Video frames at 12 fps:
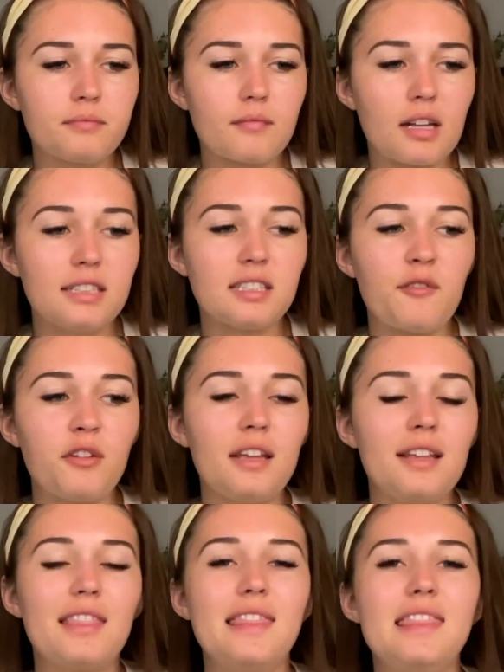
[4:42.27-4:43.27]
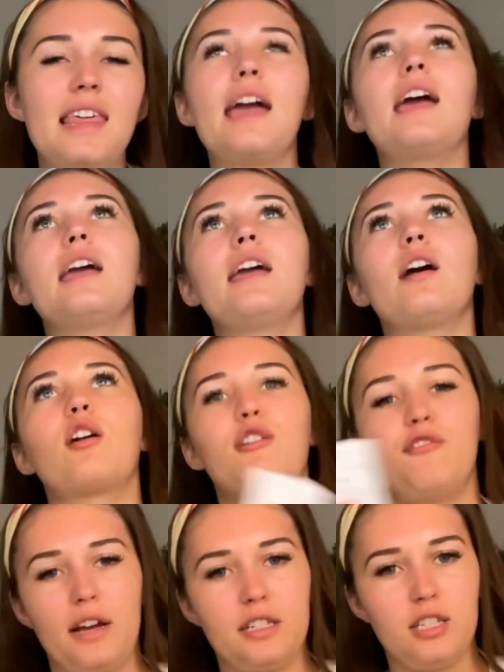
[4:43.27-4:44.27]
Because I feel like they are
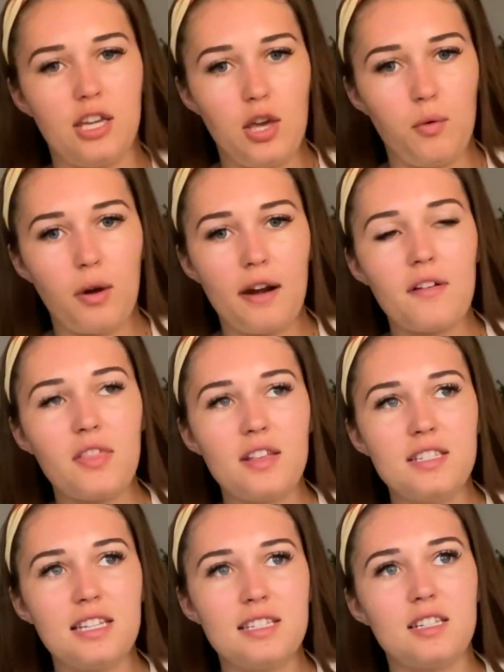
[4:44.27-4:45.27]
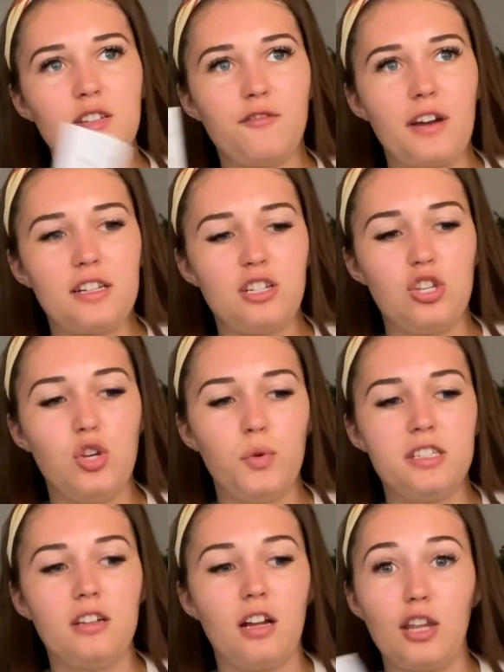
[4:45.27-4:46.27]
affecting you. Whatever this is, it's affecting you.
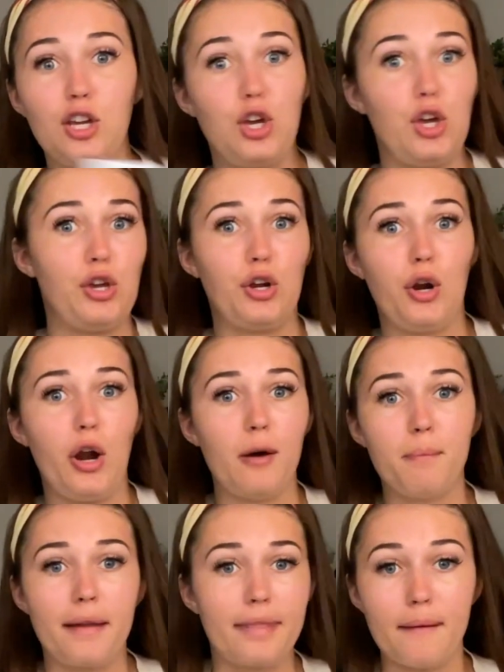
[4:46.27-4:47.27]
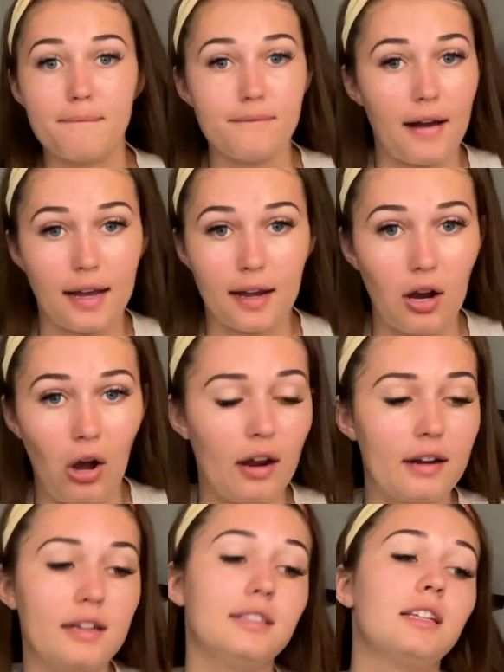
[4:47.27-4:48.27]
It's not like you're helping them find
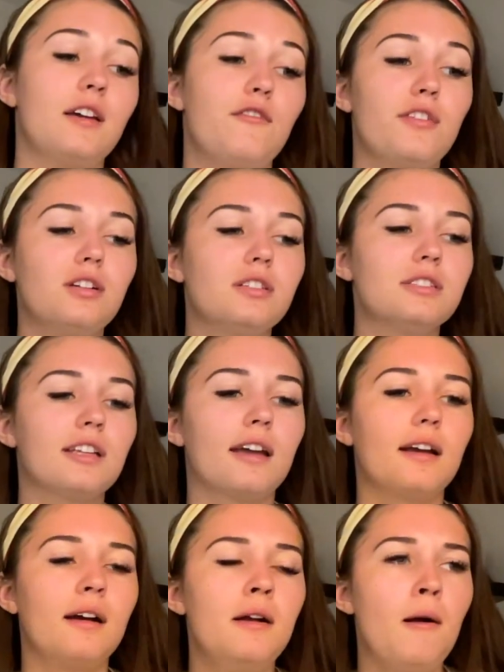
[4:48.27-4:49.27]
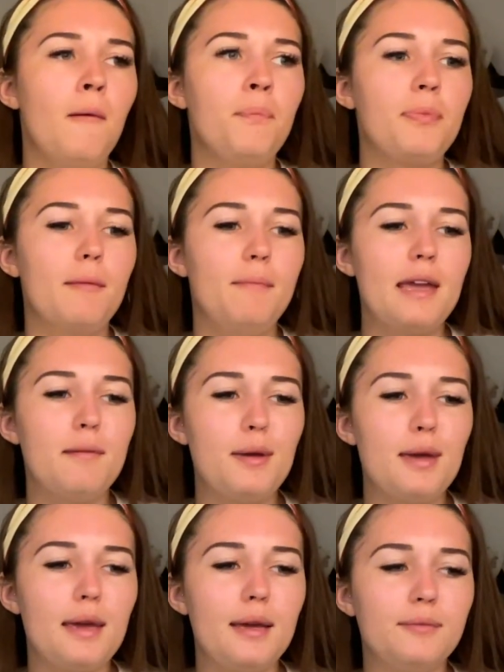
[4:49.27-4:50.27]
God. It, it feels like
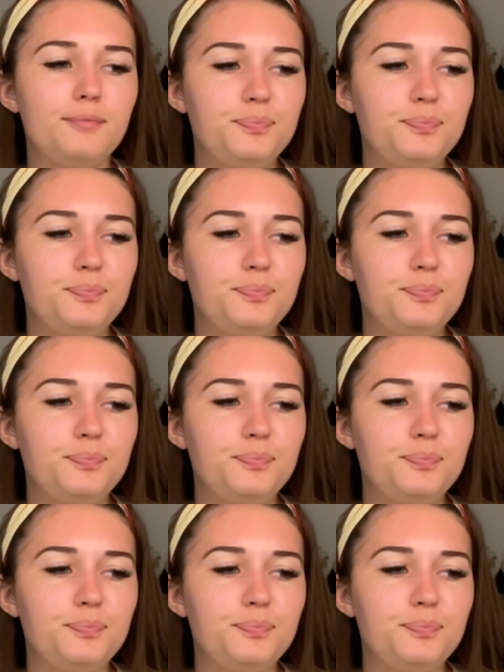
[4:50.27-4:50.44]
maybe.